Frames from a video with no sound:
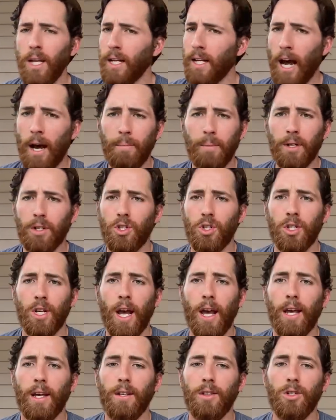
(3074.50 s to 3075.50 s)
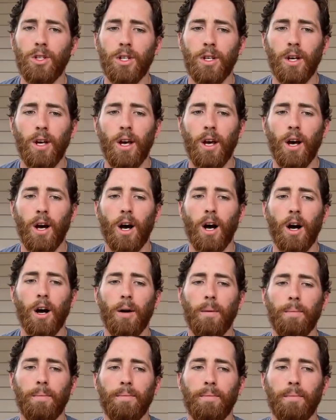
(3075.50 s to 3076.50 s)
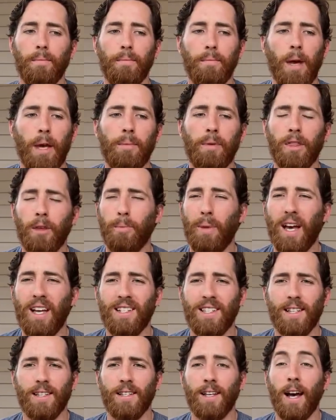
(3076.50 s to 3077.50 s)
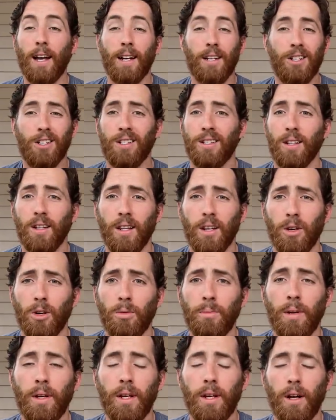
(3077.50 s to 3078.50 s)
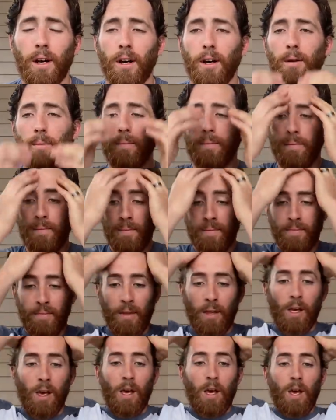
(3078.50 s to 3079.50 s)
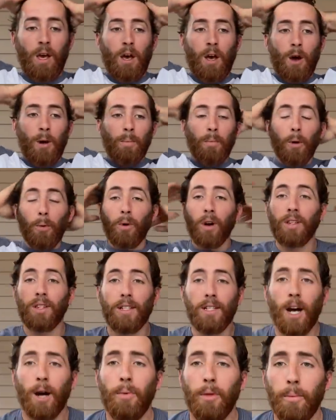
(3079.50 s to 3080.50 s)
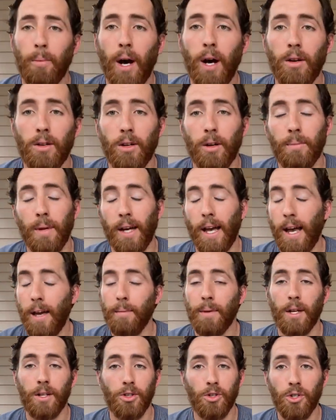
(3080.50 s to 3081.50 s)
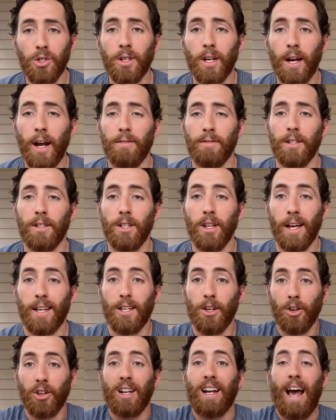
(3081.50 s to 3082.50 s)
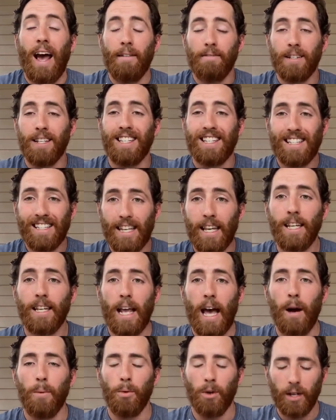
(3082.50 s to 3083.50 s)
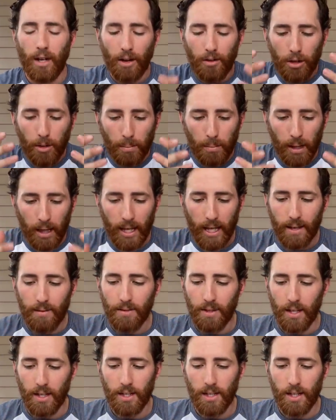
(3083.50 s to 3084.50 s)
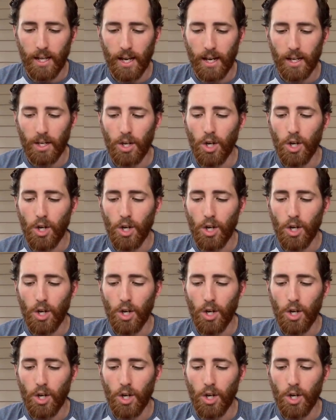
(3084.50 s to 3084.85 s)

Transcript: Not much change. Maybe the pain subsided just a little bit. But we're at the top of the mountain. I'm like, hey man, you're just gonna have to, like, you're gonna have to ski down. We're gonna have to believe this thing.